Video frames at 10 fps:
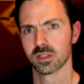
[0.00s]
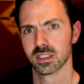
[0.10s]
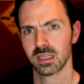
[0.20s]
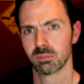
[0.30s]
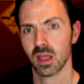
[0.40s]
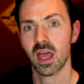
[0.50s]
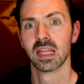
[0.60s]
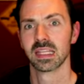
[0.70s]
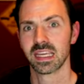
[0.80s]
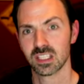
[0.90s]
sleep
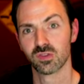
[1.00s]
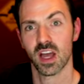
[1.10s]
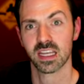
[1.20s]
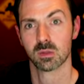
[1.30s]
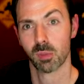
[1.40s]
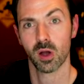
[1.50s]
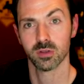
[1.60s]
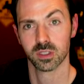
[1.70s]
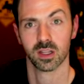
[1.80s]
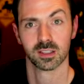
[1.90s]
like it's fucking supposed
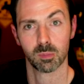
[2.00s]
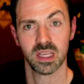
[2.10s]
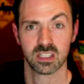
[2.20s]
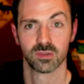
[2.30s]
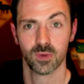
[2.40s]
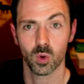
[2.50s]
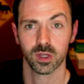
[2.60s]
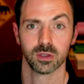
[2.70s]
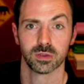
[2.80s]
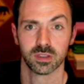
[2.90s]
to, like the P S four
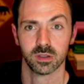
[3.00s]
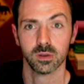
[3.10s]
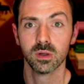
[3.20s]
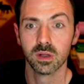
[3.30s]
used to.